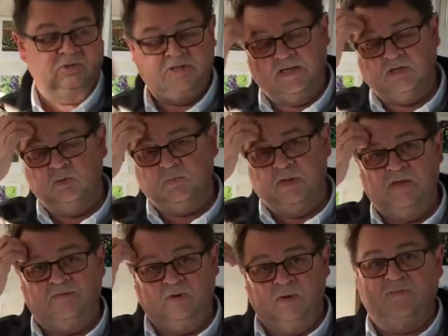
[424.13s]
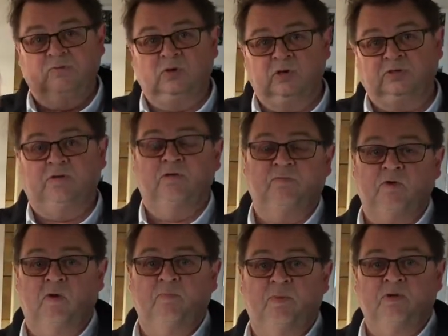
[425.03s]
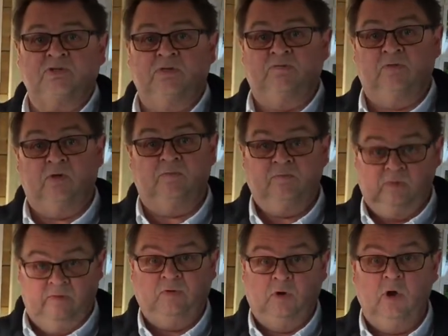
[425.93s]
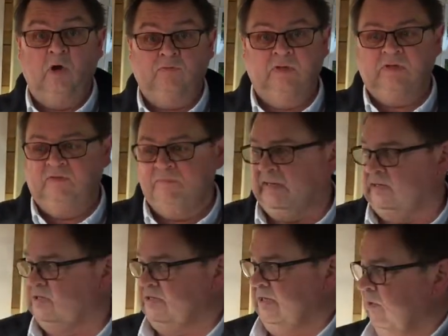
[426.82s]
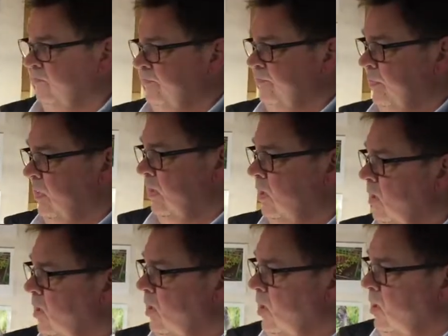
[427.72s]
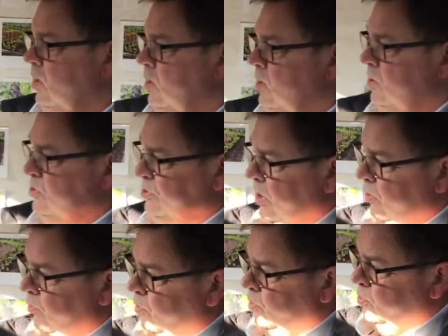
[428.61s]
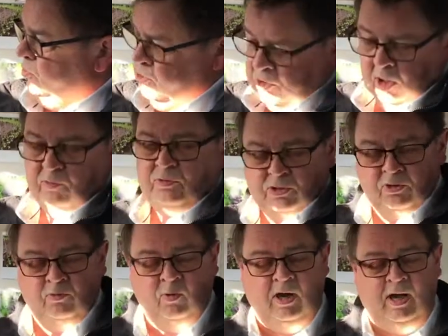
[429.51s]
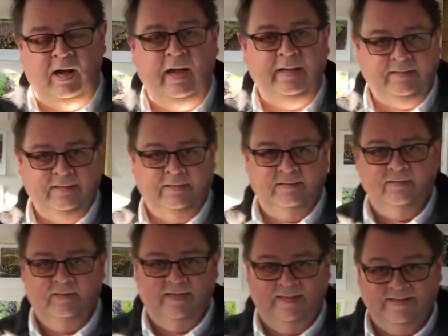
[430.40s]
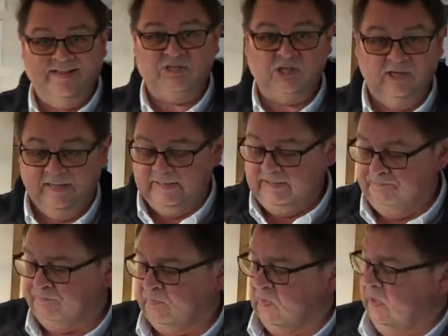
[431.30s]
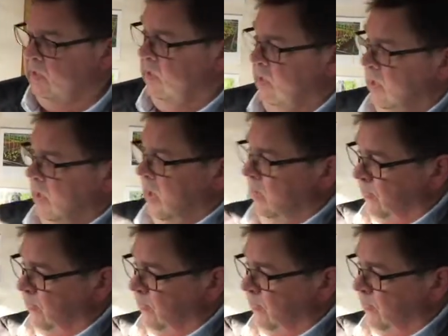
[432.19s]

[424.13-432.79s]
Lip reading: setup if you haven't got enough compost of your own that you've made yourself. So don't do what I did initially. I